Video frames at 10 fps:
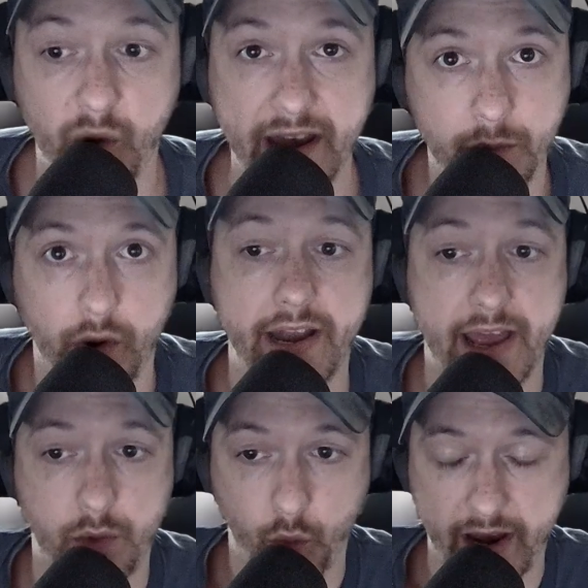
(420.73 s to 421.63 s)
win, win,
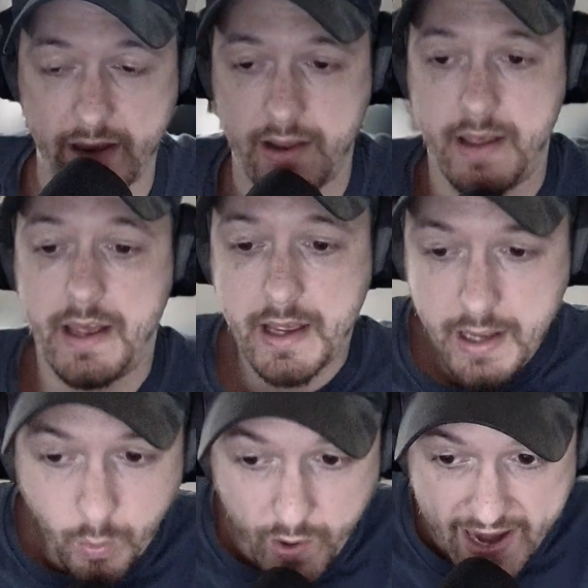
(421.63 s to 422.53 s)
and win,
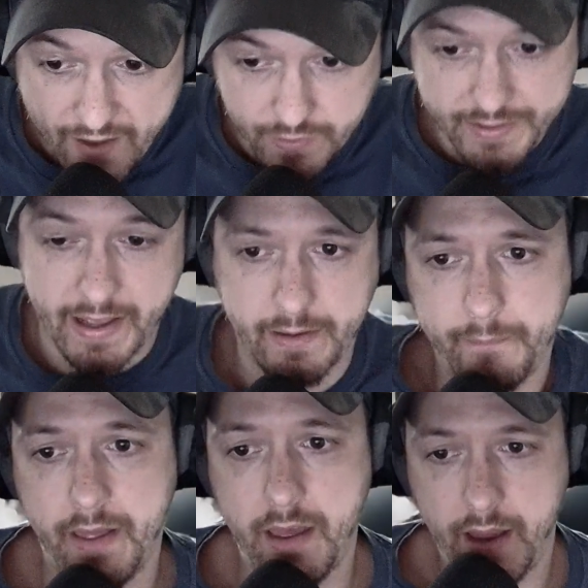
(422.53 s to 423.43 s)
win everything.
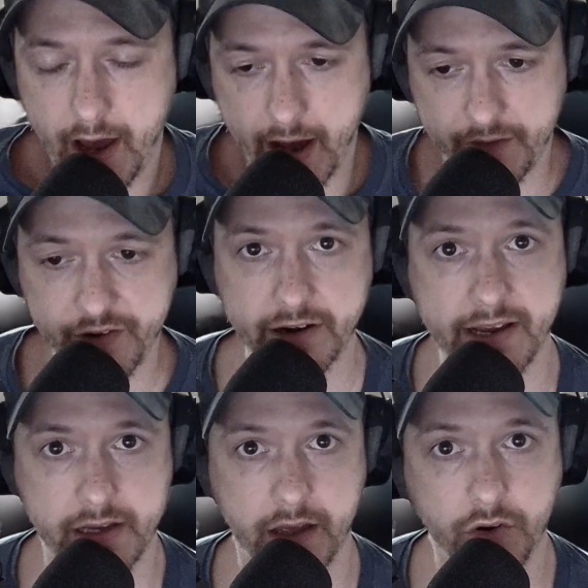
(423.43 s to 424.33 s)
Uh,
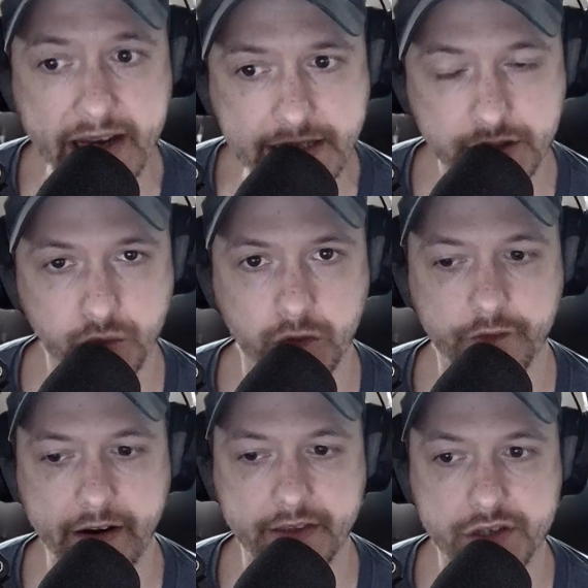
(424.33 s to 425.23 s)
very elite school.
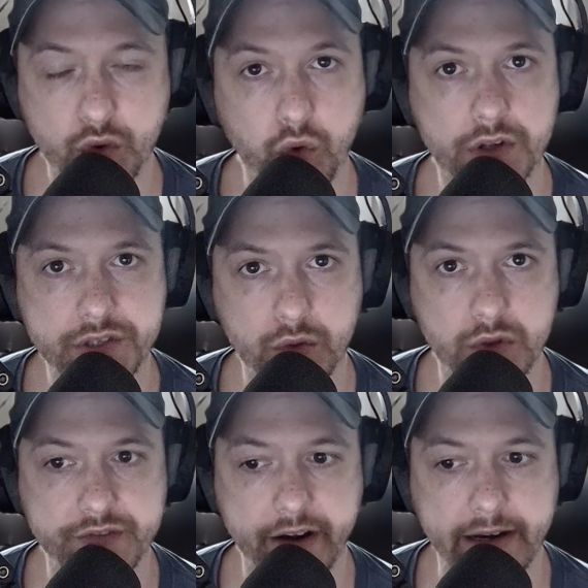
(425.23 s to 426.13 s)
Very, the school too
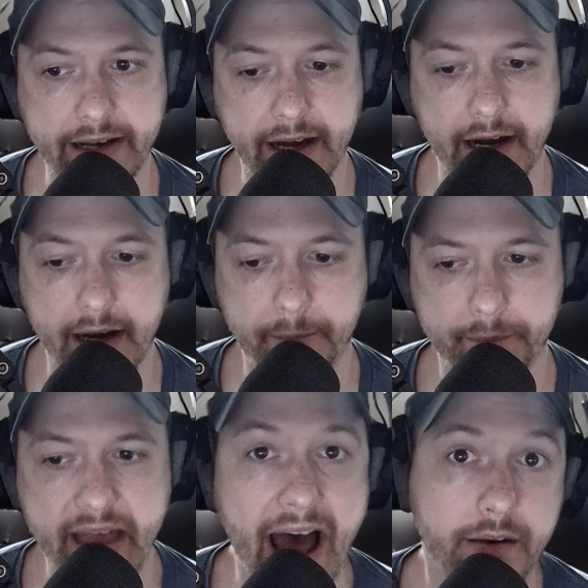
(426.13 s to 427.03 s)
was very uh,
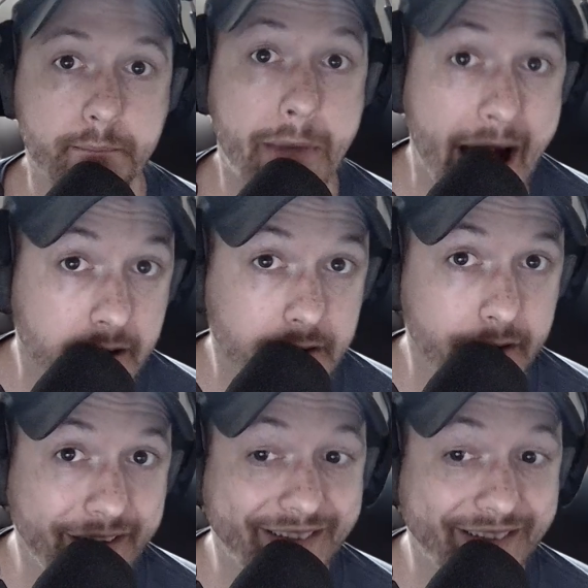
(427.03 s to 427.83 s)
not modern